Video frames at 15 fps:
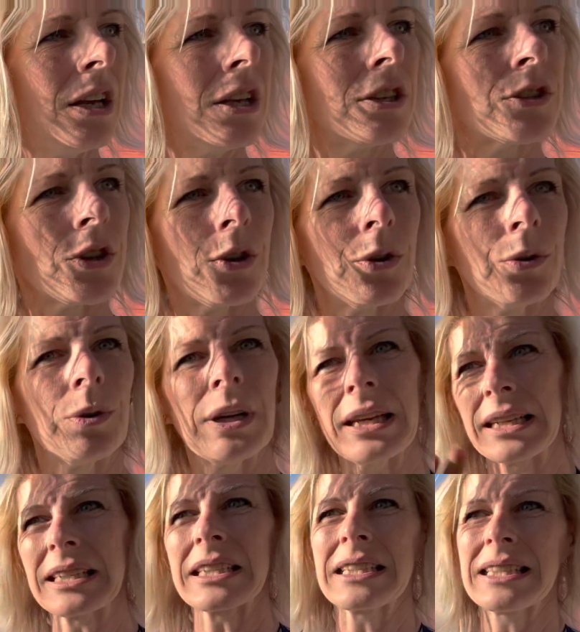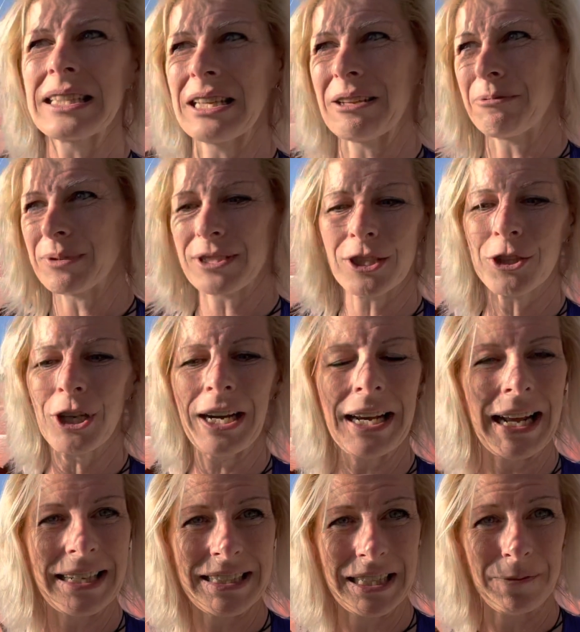So it was a great
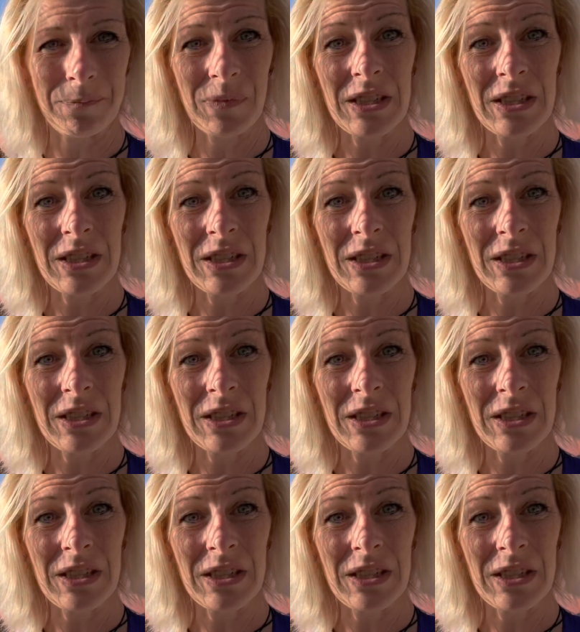idea.